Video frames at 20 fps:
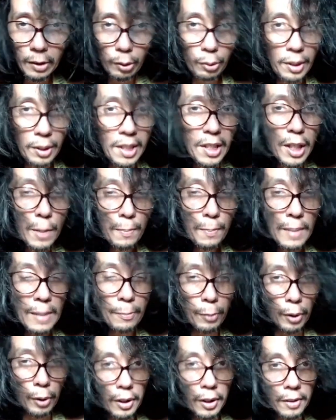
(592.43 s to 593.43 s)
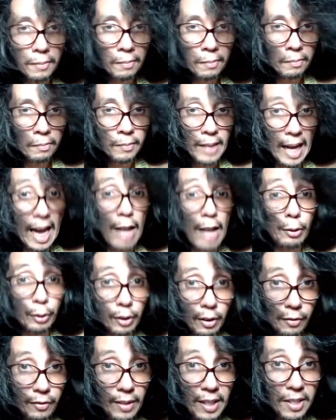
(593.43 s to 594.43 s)
to lead his people out
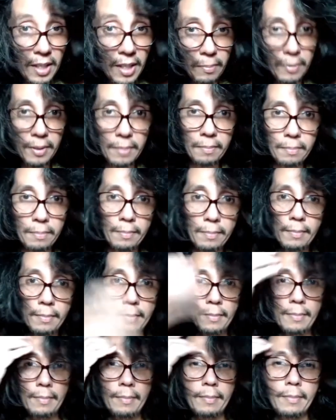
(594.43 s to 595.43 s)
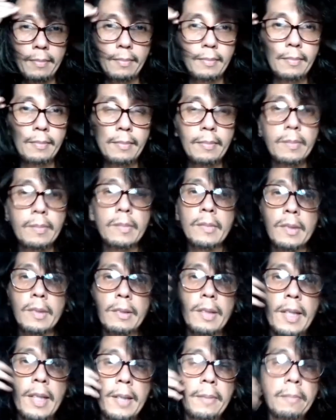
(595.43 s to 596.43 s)
of Egypt.
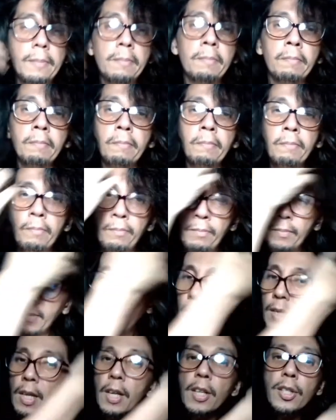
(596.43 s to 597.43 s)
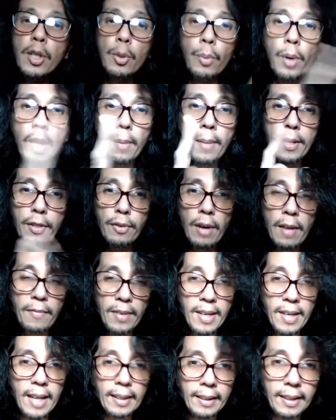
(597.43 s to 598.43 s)
Right. So what am I
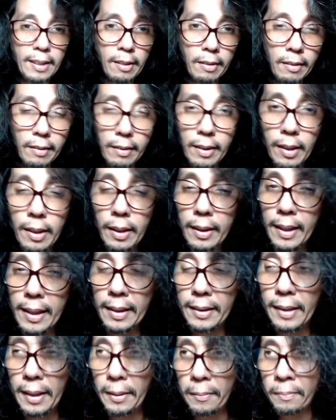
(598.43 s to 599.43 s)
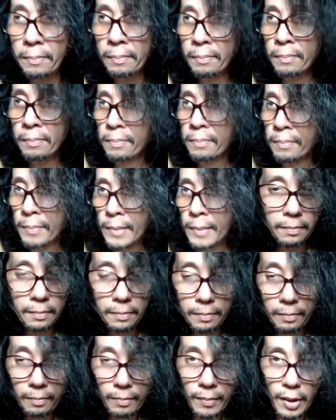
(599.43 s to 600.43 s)
driving at here, uh, LinkedIn?
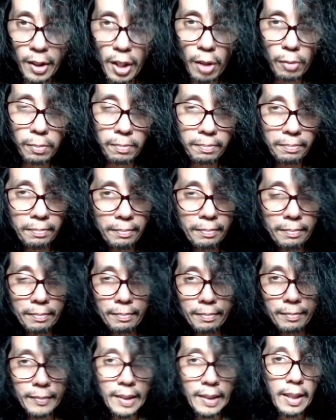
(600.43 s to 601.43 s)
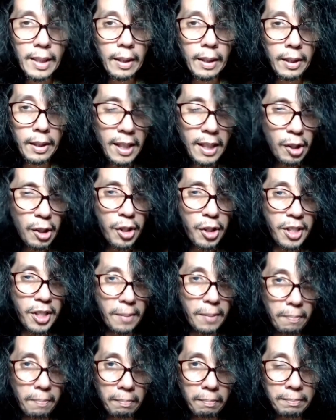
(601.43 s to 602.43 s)
You know,
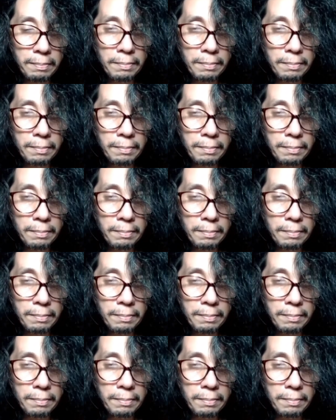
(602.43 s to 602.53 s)
leadership